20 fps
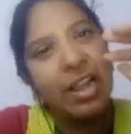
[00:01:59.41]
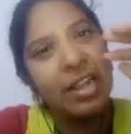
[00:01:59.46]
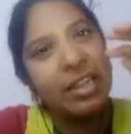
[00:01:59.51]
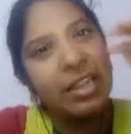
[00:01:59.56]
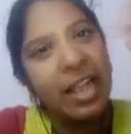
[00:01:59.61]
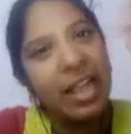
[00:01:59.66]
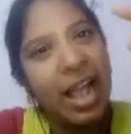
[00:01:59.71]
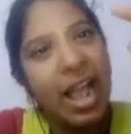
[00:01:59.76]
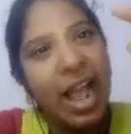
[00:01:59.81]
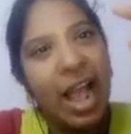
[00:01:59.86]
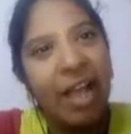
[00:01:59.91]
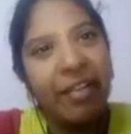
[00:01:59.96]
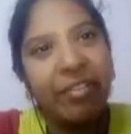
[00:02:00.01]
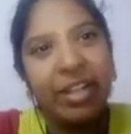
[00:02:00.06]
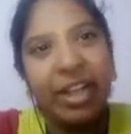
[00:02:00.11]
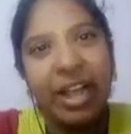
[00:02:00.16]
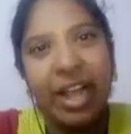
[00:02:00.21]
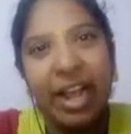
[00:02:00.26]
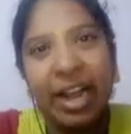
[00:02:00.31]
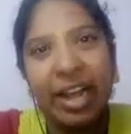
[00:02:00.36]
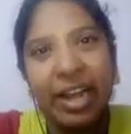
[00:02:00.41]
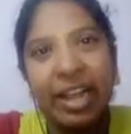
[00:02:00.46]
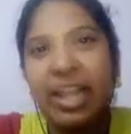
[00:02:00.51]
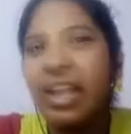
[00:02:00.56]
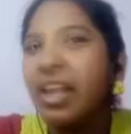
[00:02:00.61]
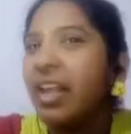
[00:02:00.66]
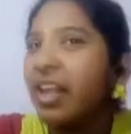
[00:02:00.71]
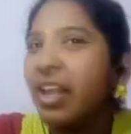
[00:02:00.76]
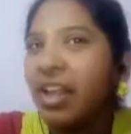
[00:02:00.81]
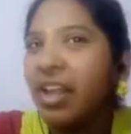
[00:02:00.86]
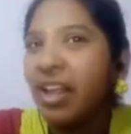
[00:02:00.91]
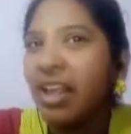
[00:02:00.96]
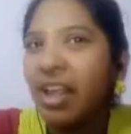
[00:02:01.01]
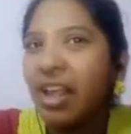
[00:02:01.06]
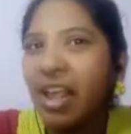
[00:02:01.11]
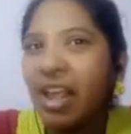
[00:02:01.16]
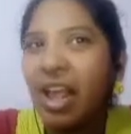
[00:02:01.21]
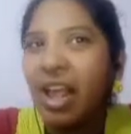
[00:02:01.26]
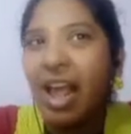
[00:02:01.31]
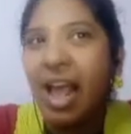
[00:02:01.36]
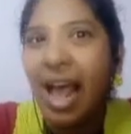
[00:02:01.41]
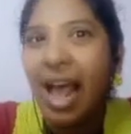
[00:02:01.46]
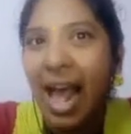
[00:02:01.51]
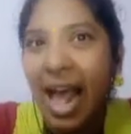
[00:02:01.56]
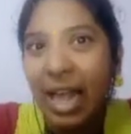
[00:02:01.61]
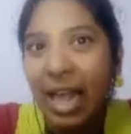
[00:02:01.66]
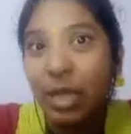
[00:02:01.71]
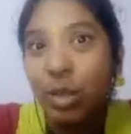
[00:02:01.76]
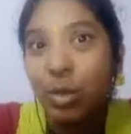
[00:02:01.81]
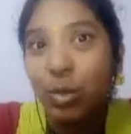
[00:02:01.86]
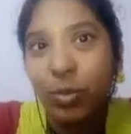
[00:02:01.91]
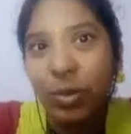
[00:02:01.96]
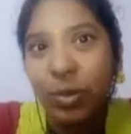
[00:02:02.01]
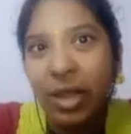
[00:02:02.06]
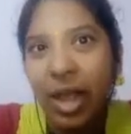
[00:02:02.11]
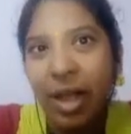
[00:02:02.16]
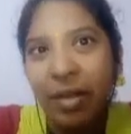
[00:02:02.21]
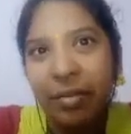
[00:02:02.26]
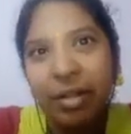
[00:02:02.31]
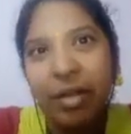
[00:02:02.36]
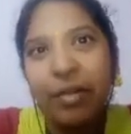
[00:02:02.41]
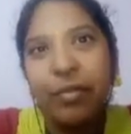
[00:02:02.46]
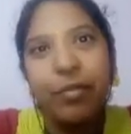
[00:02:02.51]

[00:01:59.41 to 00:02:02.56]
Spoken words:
They have the honey as we have the